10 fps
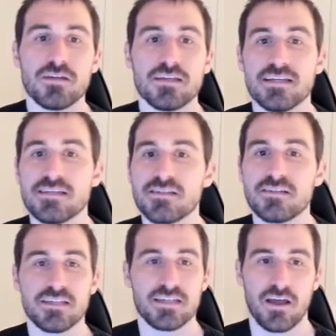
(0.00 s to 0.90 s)

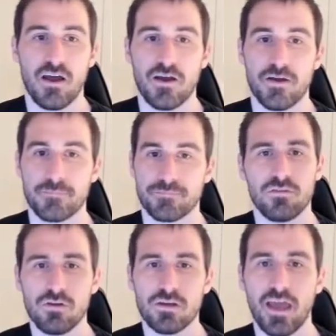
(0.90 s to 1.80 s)
easily
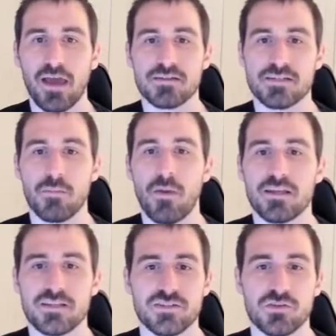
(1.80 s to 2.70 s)
look at
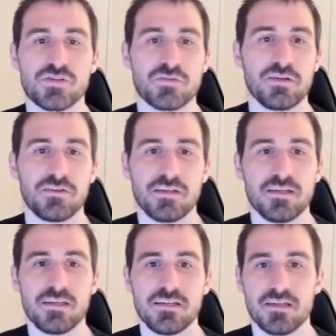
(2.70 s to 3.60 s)
somebody's
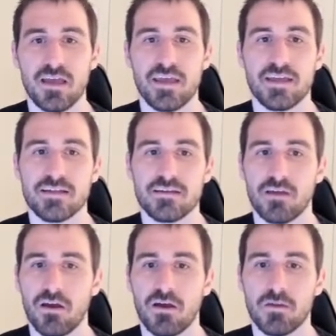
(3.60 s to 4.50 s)
searchability
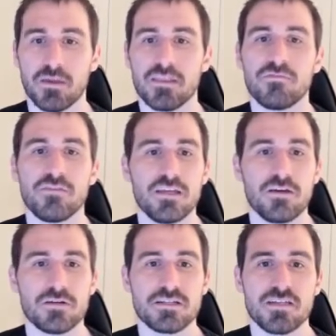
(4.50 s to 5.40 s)
in the video
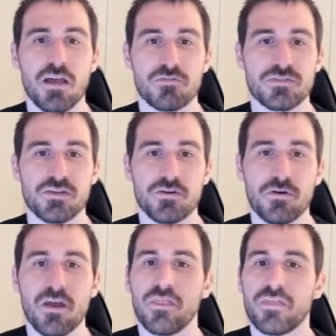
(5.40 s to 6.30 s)
itself.
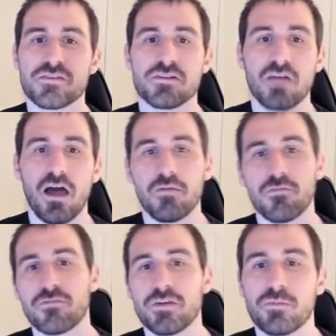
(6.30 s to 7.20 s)
So there's a lot of
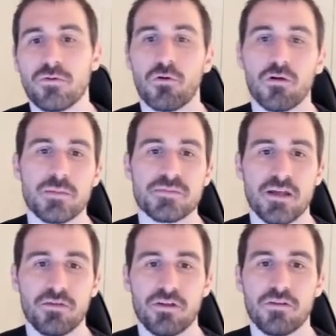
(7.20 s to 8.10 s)
free programs
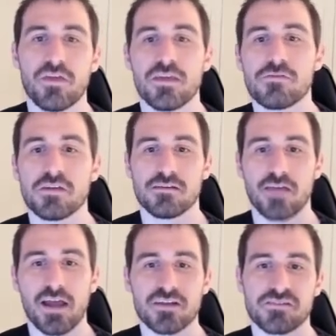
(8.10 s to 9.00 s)
out there that you can
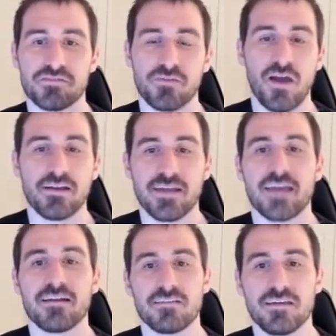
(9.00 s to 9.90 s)
actually find
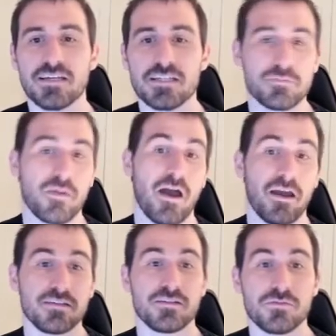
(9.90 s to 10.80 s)
analytics
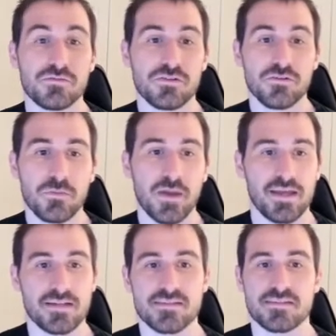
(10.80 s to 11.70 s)
behind YouTube
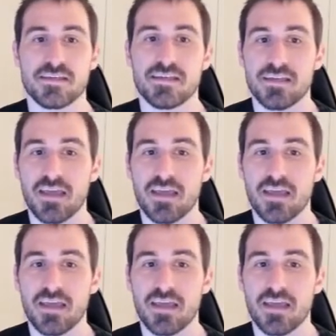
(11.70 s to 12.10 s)
and see